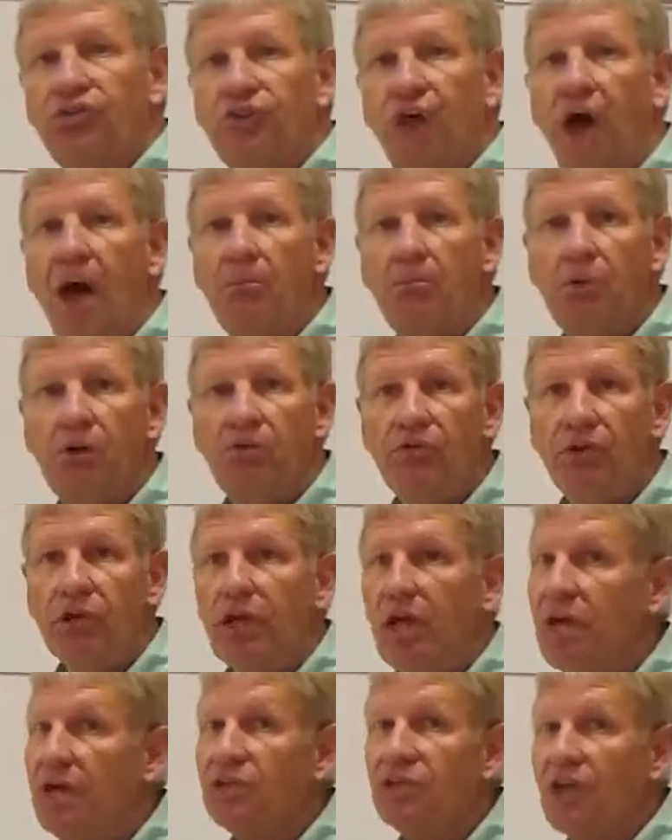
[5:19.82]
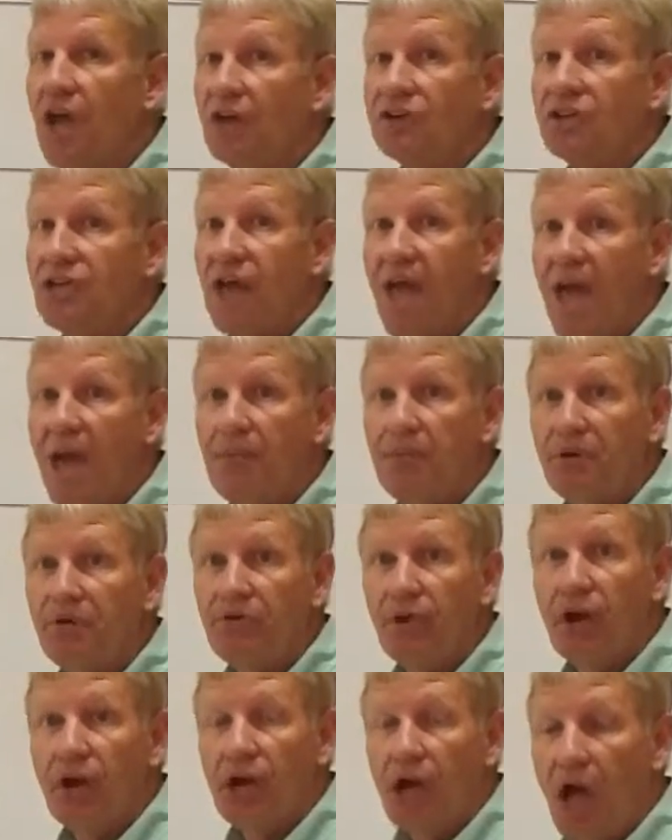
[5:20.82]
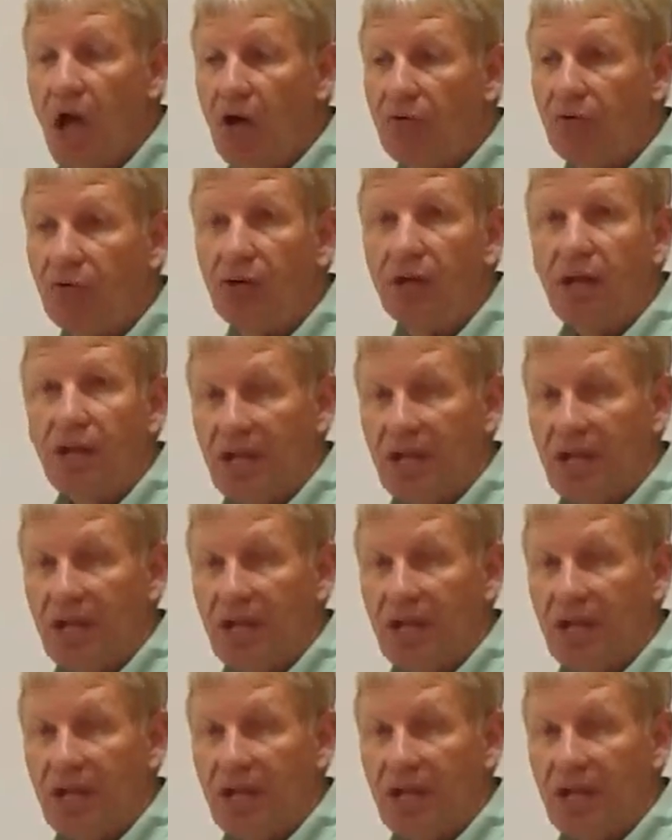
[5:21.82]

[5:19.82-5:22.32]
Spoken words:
stop moving. Doesn't happen very often.